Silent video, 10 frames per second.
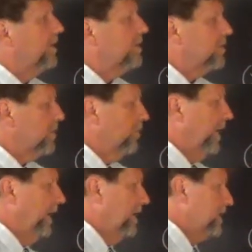So
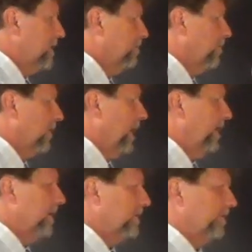when is the
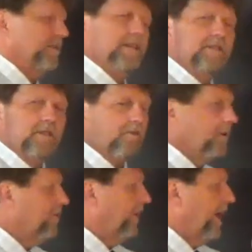product of these
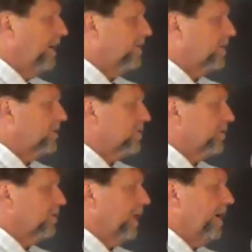3 factors
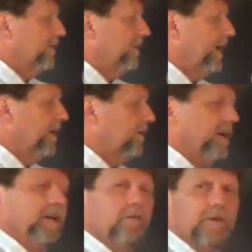greater than or
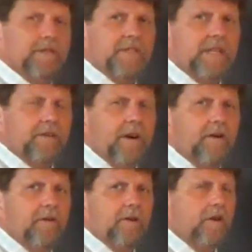equal to
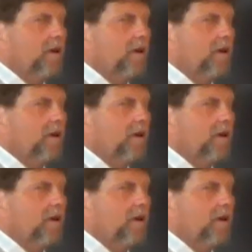0?